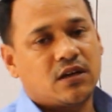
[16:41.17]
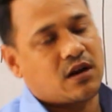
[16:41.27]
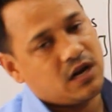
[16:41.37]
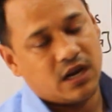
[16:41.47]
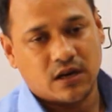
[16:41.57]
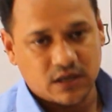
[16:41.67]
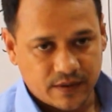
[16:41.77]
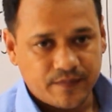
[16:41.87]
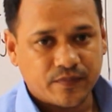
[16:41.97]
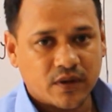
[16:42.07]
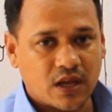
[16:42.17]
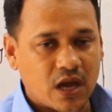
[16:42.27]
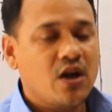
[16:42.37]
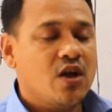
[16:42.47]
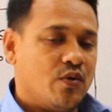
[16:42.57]
clearly.
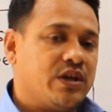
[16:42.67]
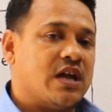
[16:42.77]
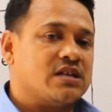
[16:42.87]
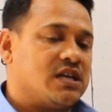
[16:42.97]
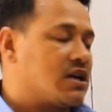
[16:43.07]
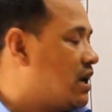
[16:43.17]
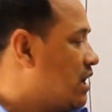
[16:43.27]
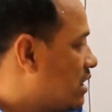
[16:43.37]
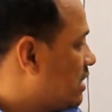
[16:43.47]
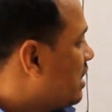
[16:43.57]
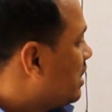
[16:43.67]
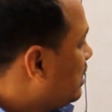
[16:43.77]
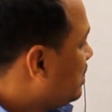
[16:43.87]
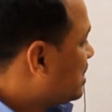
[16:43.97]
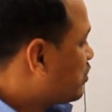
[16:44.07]
Yeah, we can see clearly.
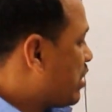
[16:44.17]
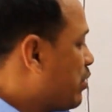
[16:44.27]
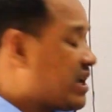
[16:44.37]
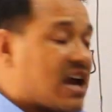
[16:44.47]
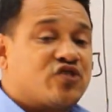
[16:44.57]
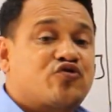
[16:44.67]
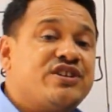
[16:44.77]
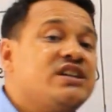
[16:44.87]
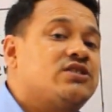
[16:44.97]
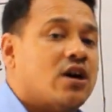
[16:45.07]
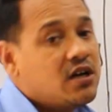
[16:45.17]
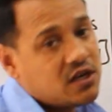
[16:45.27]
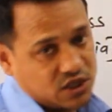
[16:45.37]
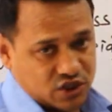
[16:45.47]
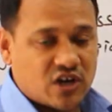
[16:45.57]
In this way, we can treat the
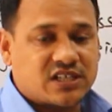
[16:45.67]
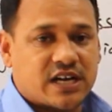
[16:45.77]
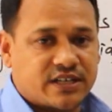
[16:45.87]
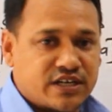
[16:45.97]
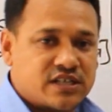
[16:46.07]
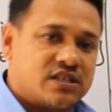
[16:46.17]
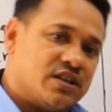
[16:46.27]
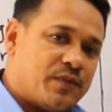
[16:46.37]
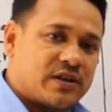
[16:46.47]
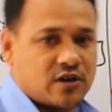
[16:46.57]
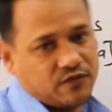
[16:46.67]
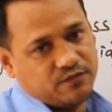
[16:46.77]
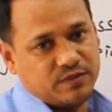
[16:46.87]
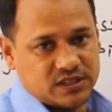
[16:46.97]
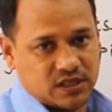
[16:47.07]
short-sightedness defect of
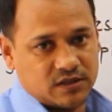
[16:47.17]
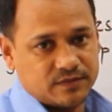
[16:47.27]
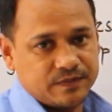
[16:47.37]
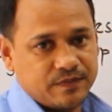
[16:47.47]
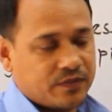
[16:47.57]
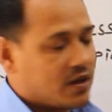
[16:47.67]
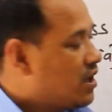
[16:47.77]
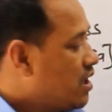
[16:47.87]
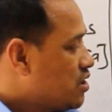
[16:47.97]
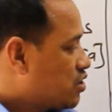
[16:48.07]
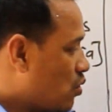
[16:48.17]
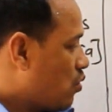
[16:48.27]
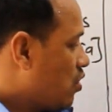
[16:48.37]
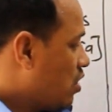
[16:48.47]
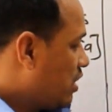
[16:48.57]
vision. So,
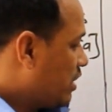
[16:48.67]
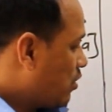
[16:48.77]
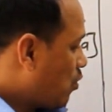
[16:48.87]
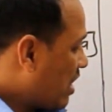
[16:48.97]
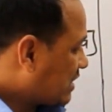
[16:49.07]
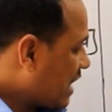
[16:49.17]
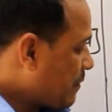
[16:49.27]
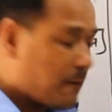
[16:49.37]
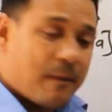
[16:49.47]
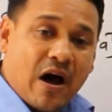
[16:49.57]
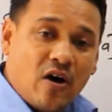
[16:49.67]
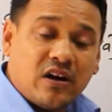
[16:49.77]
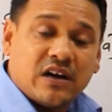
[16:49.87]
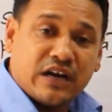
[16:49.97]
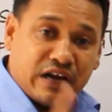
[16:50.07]
what kind of
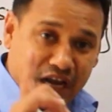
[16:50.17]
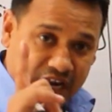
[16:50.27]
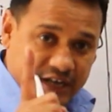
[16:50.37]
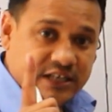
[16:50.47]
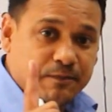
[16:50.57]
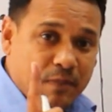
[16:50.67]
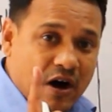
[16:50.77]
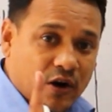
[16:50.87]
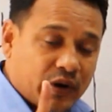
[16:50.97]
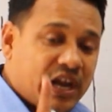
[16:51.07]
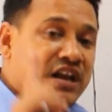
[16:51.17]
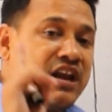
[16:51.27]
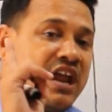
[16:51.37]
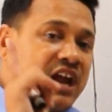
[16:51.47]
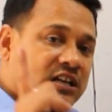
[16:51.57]
power? Negative power. Okay,
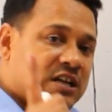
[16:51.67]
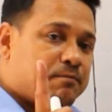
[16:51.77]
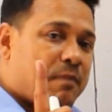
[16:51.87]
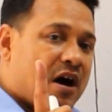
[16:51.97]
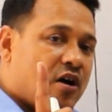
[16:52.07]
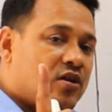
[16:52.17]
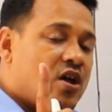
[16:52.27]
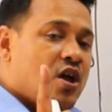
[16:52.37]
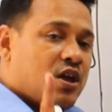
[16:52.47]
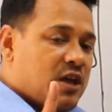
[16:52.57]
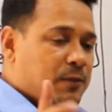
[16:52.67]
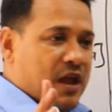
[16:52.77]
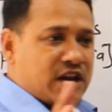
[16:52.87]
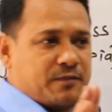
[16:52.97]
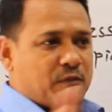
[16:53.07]
negative power. If
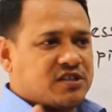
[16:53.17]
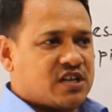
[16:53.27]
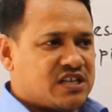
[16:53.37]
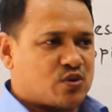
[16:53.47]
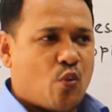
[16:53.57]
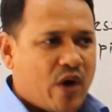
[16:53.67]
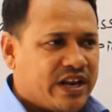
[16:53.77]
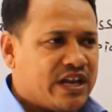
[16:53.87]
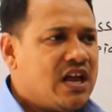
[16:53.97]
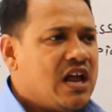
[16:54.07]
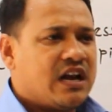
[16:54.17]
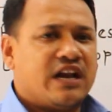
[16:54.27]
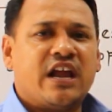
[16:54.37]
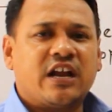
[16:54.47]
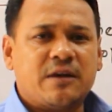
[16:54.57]
any person is wearing
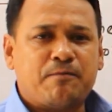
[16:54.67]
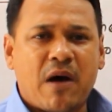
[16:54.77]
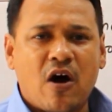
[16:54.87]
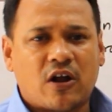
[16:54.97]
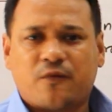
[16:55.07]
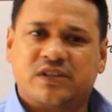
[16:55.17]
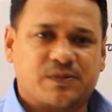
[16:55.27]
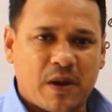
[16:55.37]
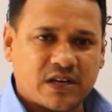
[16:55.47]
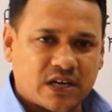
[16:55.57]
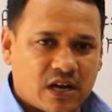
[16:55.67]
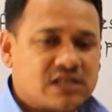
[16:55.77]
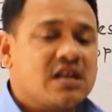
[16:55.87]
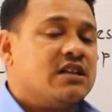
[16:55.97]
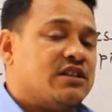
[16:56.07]
negative power of
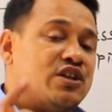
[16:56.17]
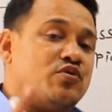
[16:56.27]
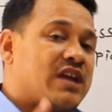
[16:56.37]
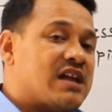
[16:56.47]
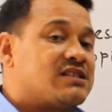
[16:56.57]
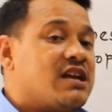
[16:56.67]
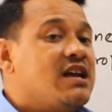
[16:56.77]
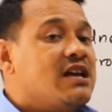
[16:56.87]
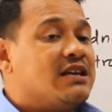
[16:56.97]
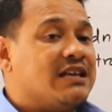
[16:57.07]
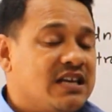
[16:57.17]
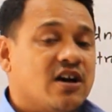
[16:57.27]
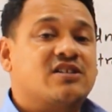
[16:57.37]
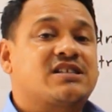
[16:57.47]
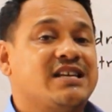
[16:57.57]
spectacles, then you can say he
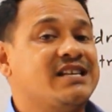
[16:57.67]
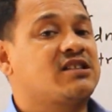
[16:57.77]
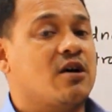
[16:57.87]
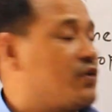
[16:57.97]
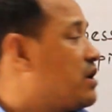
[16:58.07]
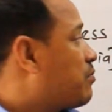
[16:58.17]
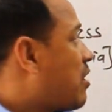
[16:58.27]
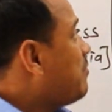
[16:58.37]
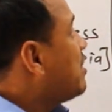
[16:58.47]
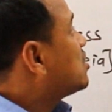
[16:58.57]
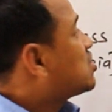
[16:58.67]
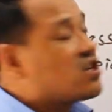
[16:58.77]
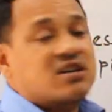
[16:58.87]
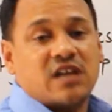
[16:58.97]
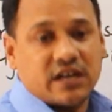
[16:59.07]
or she is suffering from
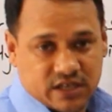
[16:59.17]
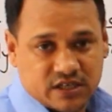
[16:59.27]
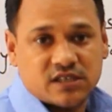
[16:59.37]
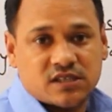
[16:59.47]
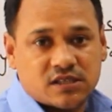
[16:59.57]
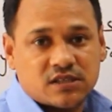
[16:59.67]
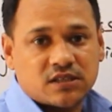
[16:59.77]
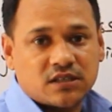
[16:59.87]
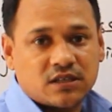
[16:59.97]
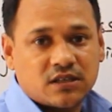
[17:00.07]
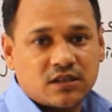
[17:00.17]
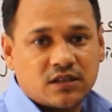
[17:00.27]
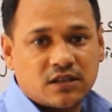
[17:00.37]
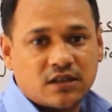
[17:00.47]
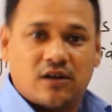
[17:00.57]
short-sightedness.
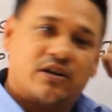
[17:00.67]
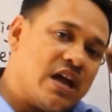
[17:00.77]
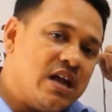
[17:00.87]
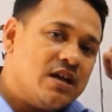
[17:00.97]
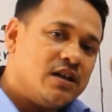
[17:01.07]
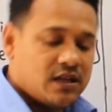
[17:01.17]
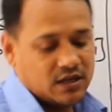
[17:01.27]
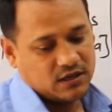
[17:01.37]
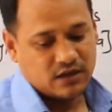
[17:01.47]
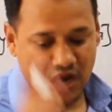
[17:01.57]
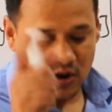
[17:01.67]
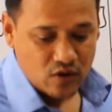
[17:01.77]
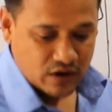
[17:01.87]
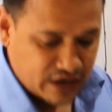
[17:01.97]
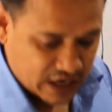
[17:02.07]
Okay.
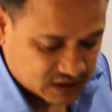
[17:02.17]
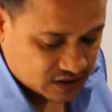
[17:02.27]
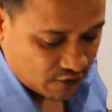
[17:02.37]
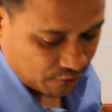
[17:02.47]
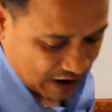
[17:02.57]
Now next,